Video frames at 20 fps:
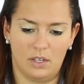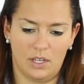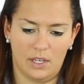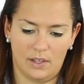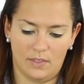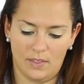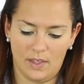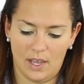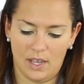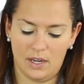
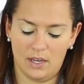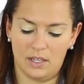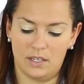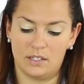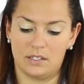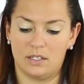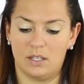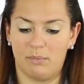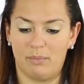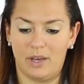And that
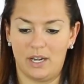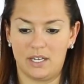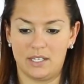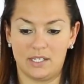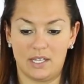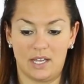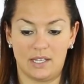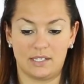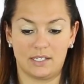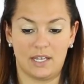is the Putty
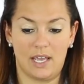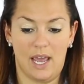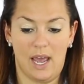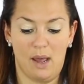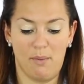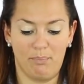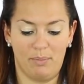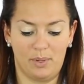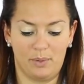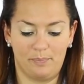Size
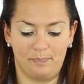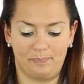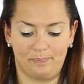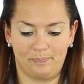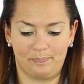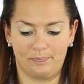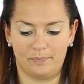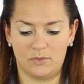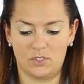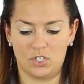Cap
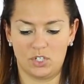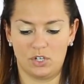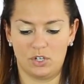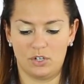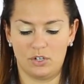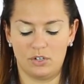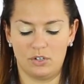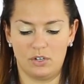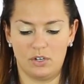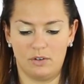
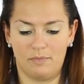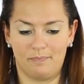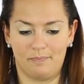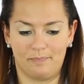Turn.